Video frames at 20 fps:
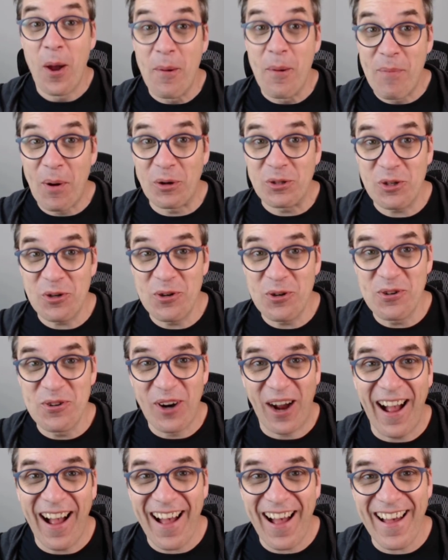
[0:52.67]
Bonjour,
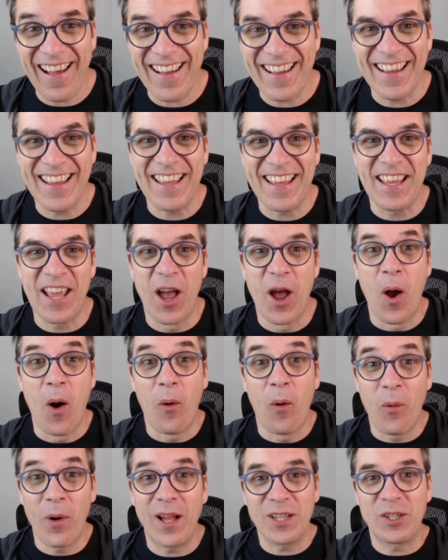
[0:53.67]
hi!
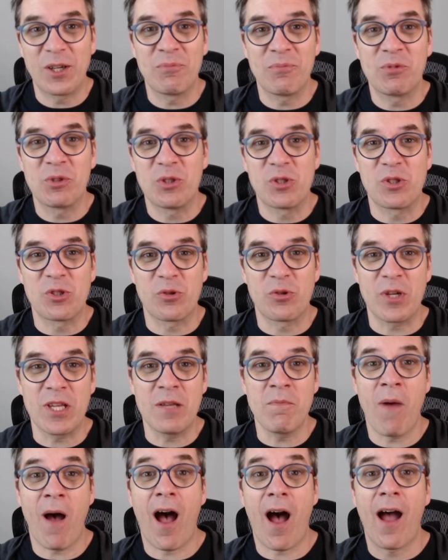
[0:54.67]
Welcome to the
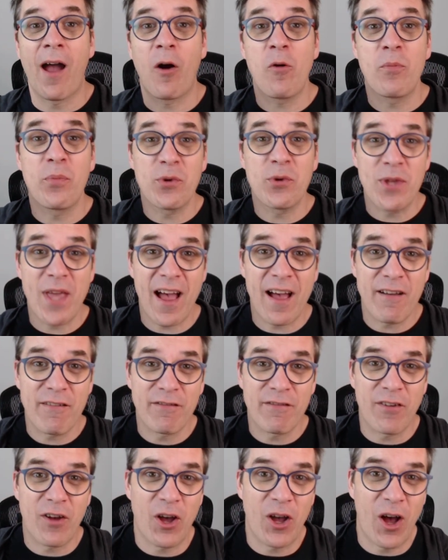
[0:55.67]
stream. I hope we
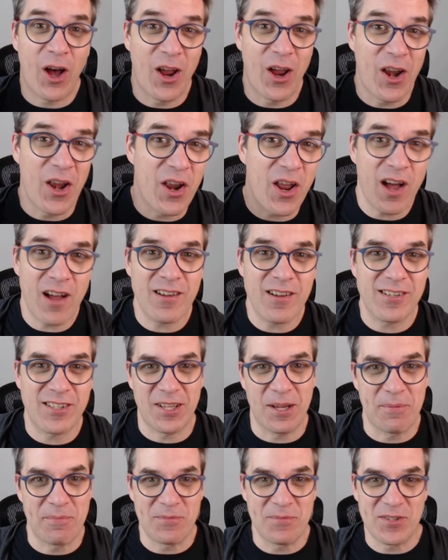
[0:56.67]
have an
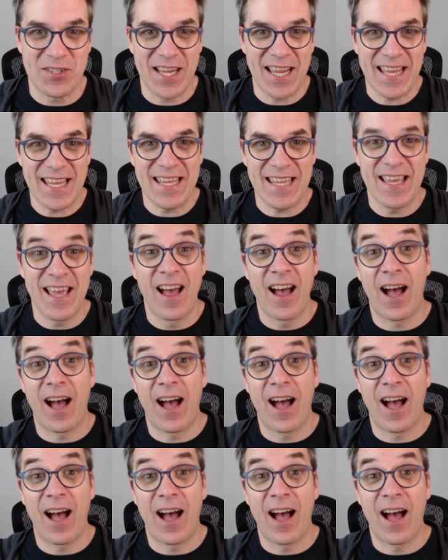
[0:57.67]
awesome day.